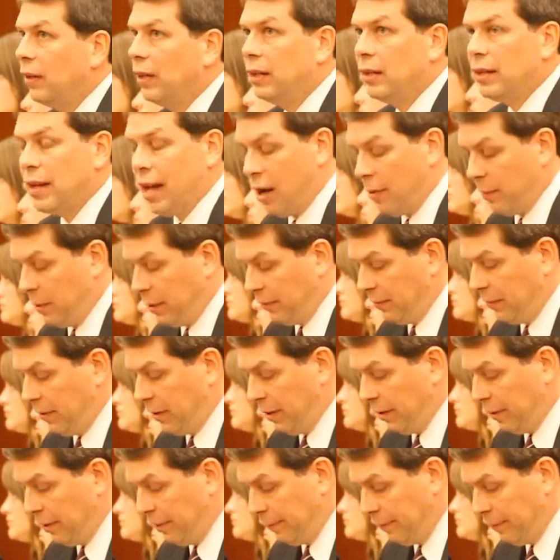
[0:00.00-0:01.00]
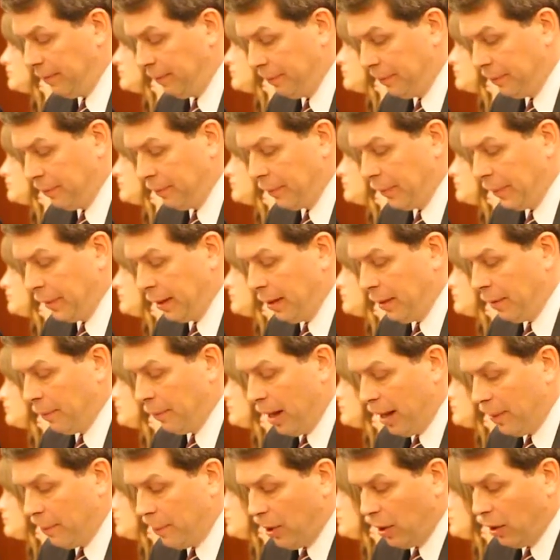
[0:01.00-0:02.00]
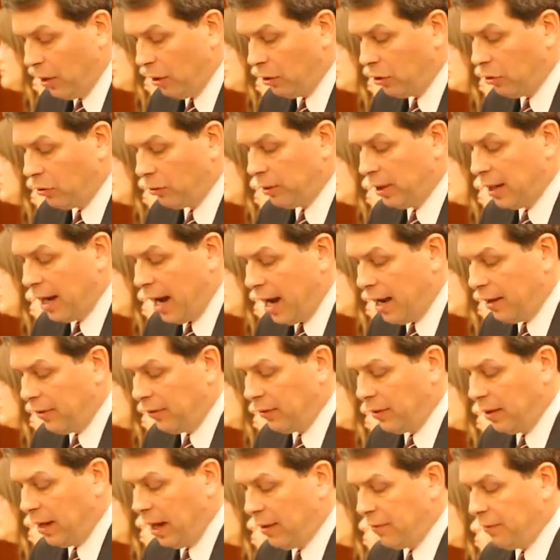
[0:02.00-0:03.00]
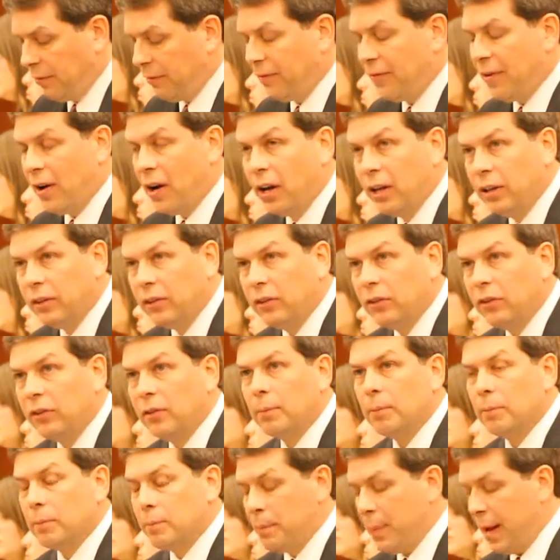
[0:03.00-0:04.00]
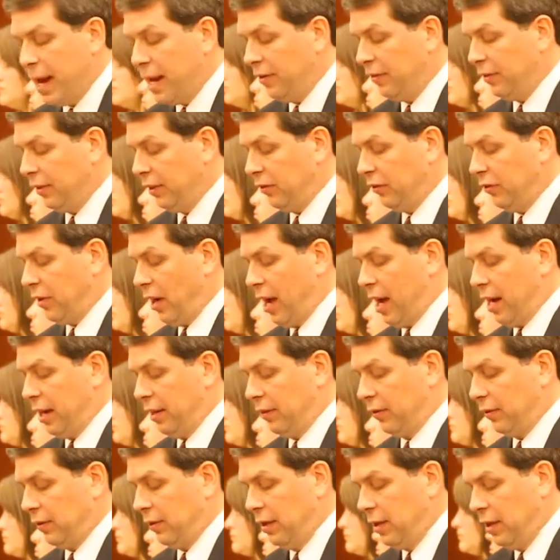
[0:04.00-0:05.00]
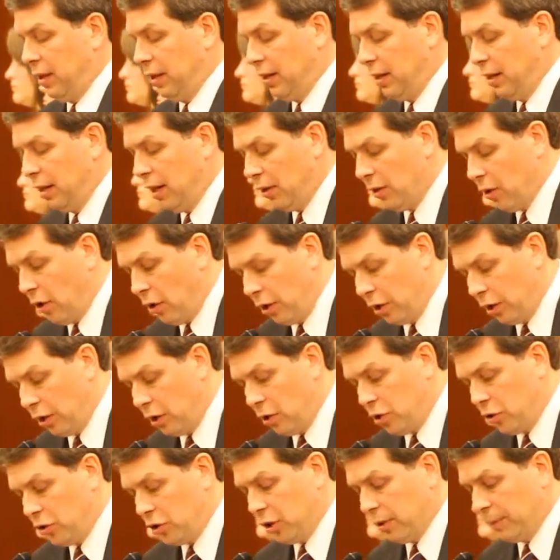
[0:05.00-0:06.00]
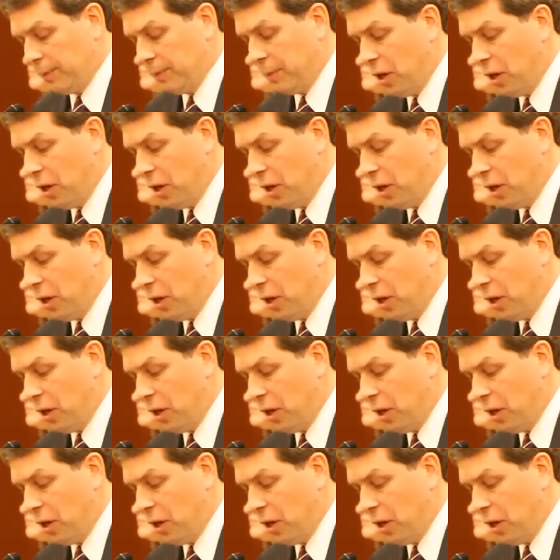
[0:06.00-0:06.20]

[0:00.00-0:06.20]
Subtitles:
Endowment Fund. My bill creates and funds basic science in the Arctic Ocean,